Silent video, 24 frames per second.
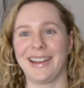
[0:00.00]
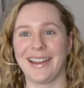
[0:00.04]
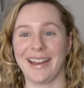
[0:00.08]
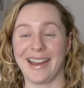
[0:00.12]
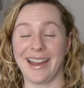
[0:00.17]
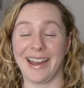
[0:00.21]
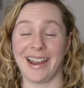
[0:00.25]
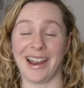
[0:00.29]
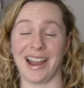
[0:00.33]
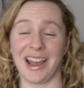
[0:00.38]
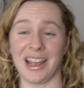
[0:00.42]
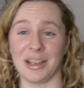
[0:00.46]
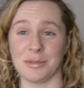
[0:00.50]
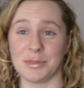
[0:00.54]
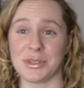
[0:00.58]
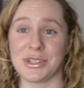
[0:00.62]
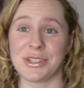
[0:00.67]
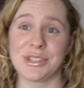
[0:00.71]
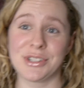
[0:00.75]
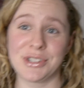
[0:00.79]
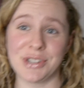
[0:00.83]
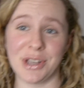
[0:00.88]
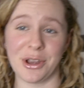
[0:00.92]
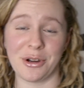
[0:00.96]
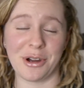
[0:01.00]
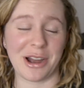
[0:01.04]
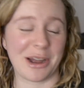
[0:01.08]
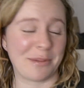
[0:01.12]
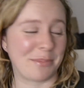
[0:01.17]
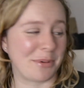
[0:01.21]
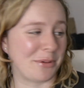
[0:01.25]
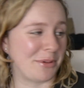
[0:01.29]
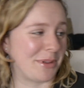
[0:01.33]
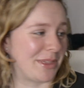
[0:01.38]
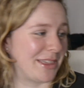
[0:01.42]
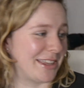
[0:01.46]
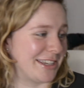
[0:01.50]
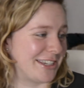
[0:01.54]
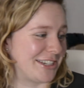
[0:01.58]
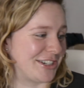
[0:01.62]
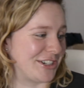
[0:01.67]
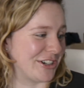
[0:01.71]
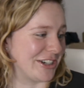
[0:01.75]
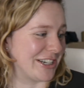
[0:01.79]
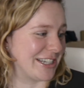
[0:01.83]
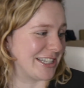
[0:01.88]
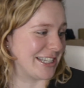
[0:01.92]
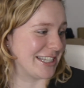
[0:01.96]
And I am so happy with this
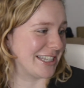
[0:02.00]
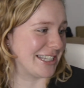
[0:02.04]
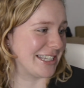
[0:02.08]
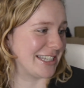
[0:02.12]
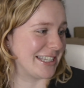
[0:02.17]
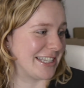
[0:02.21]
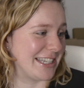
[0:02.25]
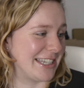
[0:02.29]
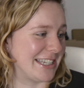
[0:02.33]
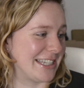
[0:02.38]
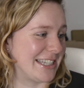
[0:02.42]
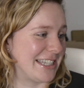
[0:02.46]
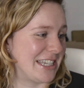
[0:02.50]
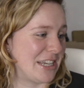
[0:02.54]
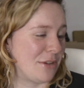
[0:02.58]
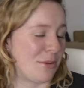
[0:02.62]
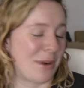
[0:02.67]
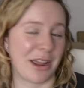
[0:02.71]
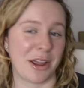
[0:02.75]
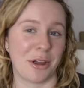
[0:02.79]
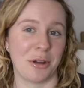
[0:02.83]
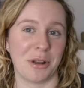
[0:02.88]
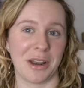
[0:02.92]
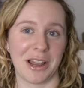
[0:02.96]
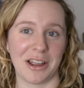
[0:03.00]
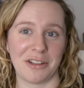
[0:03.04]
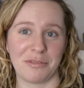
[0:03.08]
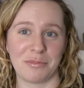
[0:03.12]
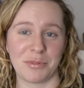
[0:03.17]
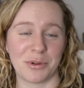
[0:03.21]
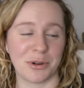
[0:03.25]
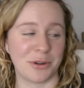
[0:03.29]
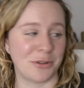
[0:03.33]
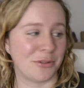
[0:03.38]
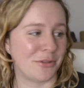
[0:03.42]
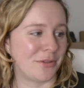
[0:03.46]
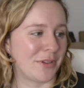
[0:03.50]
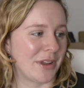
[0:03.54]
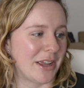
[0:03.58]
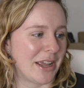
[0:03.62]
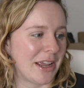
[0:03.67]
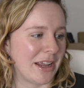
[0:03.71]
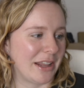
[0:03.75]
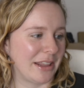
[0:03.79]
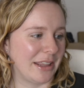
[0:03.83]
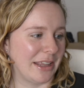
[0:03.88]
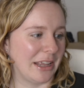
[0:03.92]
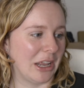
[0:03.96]
choice. This is the CYO Life Proof,
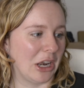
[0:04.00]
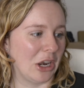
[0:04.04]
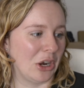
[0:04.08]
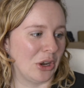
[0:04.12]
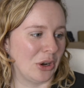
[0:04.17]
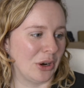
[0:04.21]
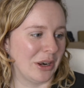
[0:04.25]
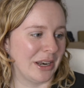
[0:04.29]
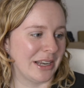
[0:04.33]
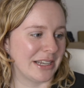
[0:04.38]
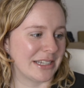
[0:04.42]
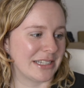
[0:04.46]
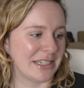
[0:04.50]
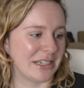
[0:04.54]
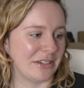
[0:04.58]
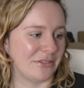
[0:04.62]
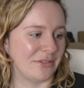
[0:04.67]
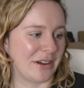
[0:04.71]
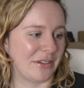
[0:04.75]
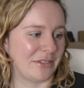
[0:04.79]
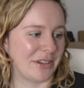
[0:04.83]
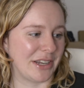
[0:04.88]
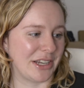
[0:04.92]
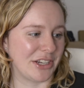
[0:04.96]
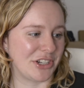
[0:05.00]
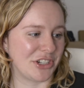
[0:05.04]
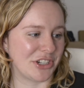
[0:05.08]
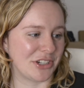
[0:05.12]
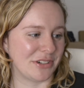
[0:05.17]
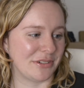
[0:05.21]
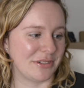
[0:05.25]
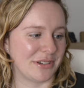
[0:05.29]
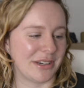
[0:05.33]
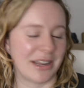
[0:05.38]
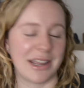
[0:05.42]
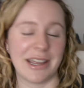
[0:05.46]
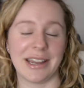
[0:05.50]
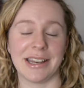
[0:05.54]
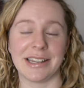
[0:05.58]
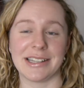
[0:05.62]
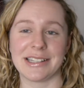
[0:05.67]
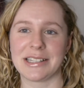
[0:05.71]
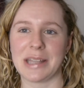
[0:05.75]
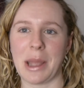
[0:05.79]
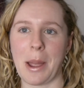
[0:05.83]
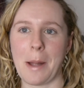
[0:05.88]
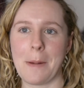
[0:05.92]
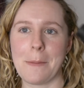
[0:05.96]
the long lasting foundation.
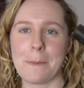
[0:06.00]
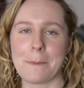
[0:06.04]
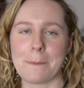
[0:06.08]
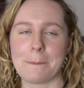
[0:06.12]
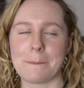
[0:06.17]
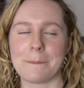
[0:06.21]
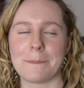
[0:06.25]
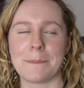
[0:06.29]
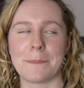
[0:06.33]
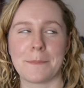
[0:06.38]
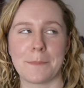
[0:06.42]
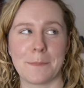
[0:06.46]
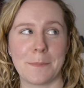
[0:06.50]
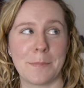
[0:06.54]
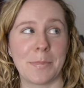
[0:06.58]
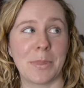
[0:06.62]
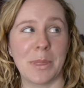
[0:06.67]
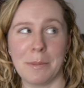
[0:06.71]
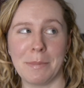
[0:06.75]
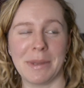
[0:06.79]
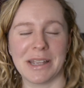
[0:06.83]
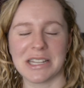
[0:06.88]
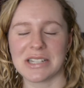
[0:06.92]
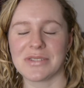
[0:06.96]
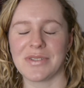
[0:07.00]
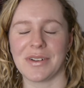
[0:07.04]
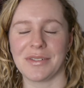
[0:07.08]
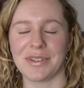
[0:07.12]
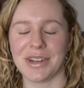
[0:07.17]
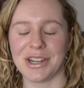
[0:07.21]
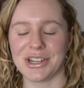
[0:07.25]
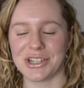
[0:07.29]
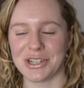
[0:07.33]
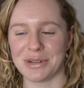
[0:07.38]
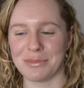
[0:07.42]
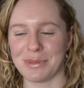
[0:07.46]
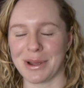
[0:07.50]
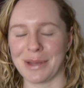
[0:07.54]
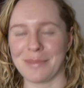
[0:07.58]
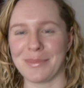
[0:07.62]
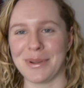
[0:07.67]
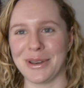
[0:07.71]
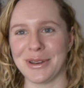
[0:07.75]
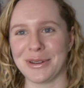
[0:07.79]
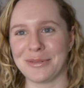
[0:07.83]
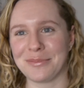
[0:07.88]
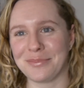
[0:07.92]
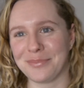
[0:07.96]
It's the best foundation in my
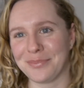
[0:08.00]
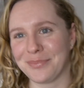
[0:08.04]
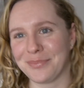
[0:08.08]
opinion.